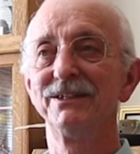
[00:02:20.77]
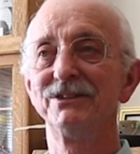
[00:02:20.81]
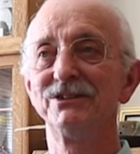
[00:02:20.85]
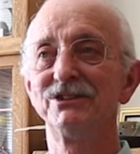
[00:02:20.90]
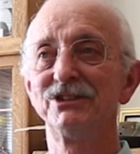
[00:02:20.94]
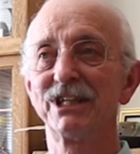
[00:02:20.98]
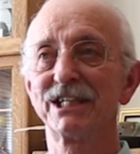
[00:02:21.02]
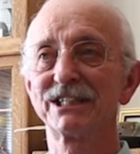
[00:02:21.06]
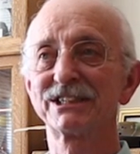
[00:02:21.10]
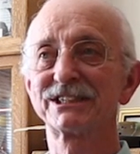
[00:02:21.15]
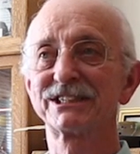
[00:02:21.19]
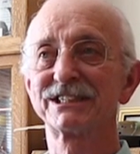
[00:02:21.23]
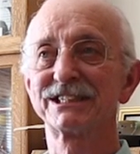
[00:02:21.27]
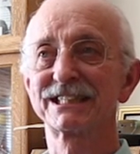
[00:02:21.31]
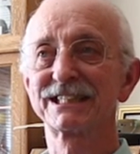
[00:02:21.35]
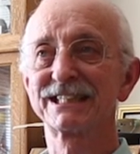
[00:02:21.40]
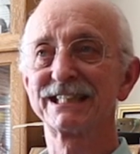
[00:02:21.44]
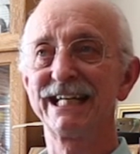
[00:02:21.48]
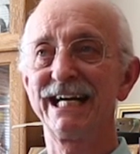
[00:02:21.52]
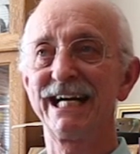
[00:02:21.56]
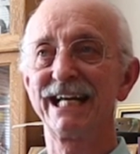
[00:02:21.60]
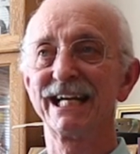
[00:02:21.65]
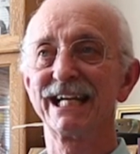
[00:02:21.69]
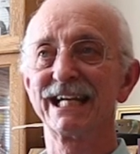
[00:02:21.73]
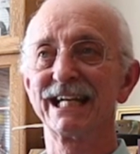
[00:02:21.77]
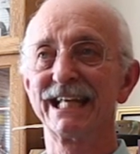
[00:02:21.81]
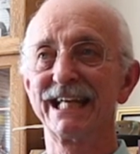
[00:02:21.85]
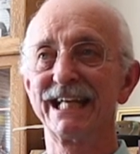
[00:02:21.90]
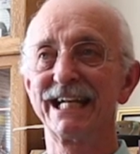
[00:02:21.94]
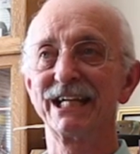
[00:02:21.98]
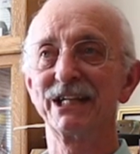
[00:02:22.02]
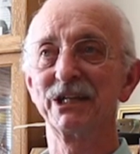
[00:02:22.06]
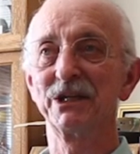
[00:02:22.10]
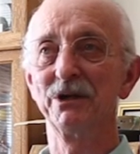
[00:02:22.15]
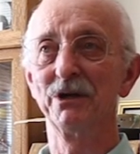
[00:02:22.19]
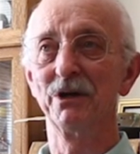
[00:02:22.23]
just to kind of
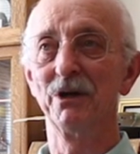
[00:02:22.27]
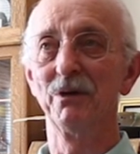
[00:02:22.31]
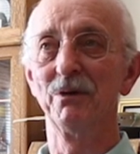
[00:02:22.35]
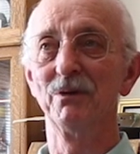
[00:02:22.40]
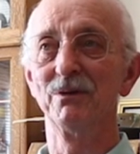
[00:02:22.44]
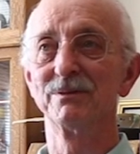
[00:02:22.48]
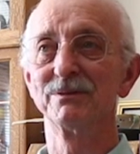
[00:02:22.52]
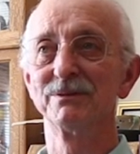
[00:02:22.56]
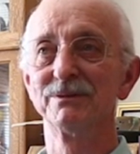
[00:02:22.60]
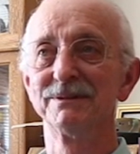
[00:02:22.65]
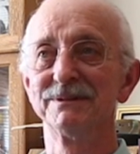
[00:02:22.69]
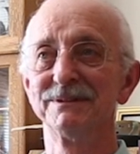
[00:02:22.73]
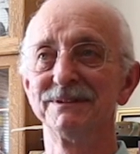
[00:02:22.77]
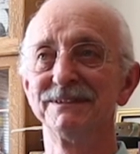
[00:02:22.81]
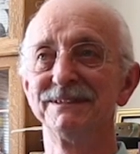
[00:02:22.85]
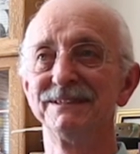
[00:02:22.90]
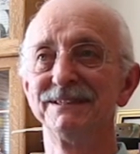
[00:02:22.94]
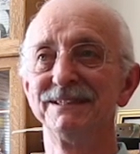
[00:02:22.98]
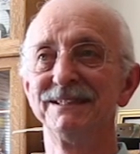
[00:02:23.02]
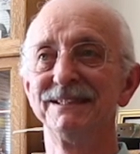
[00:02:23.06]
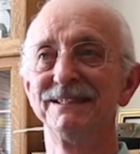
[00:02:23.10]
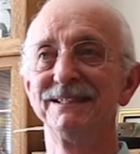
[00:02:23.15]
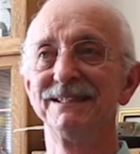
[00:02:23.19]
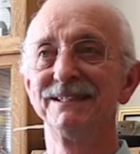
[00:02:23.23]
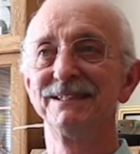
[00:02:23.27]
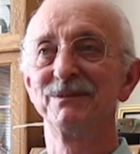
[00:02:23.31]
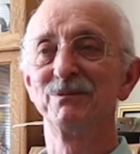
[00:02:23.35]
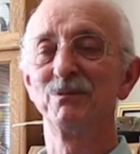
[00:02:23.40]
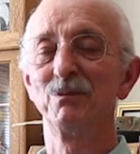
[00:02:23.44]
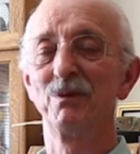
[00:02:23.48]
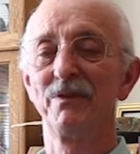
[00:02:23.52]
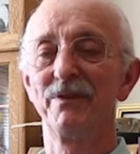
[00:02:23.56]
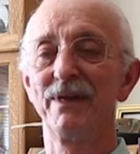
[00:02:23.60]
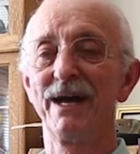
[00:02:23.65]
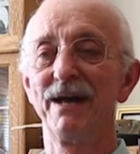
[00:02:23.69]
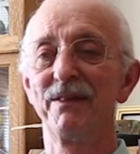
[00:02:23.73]
let it go
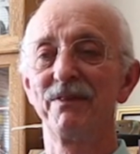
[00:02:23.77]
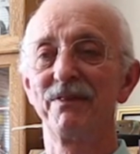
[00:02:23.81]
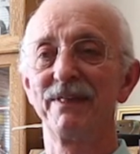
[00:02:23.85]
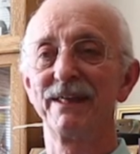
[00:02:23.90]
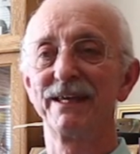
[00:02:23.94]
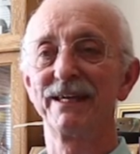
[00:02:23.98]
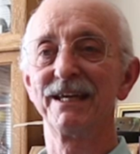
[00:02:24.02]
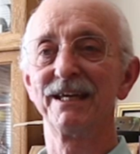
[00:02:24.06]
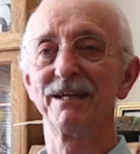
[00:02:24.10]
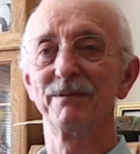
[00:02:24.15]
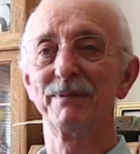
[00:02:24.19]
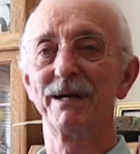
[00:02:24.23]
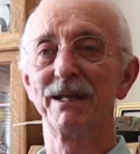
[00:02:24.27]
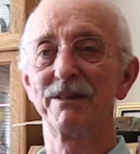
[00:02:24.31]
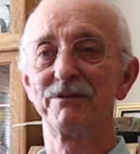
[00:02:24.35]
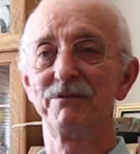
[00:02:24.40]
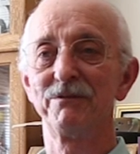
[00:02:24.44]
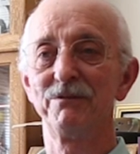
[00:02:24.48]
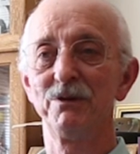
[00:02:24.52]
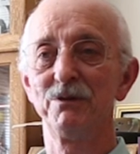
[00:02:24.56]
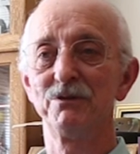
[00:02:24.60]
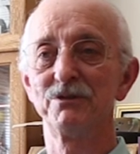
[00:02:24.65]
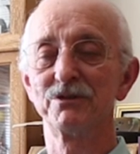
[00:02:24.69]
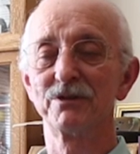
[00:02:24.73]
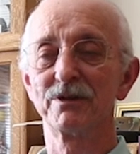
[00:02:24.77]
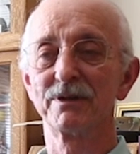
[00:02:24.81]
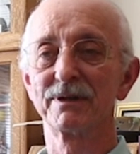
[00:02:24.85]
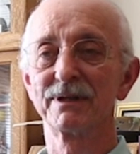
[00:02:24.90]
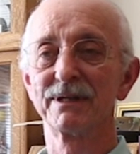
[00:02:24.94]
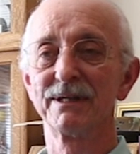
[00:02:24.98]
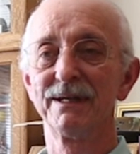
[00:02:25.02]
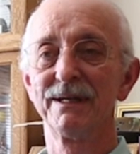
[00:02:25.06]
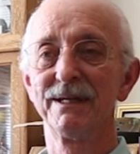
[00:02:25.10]
without thinking about the future.